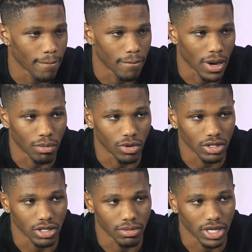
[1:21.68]
My
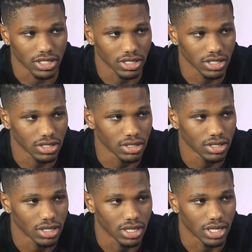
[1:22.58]
brother and my sister.
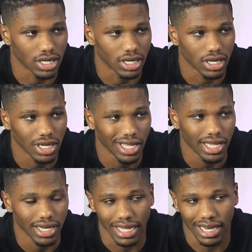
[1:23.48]

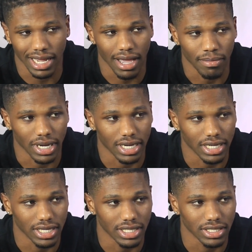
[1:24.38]
Then I got my
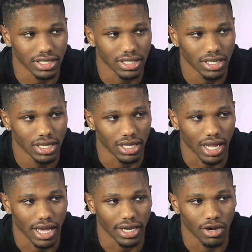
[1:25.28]
cousin.
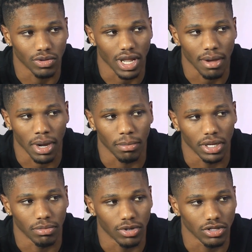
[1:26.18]
Like that was like my
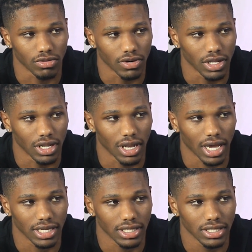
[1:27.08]
big brother. Really
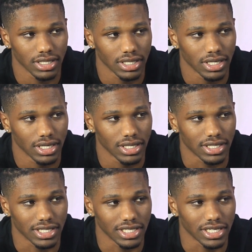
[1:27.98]
like
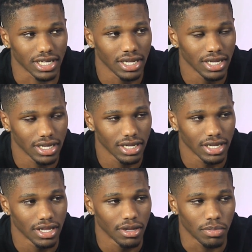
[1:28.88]
CJ.
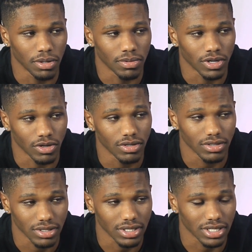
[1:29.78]
People know
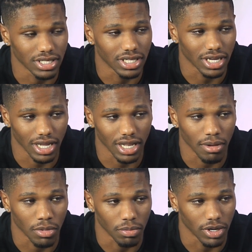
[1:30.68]
CJ. That
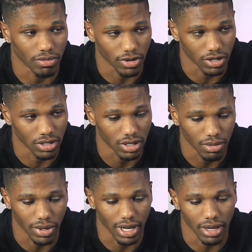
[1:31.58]
like my big brother.
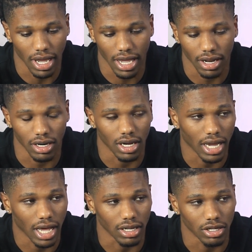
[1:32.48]
But I
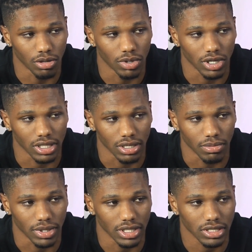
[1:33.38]
got a little brother and a
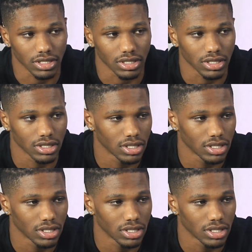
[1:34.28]
big sister.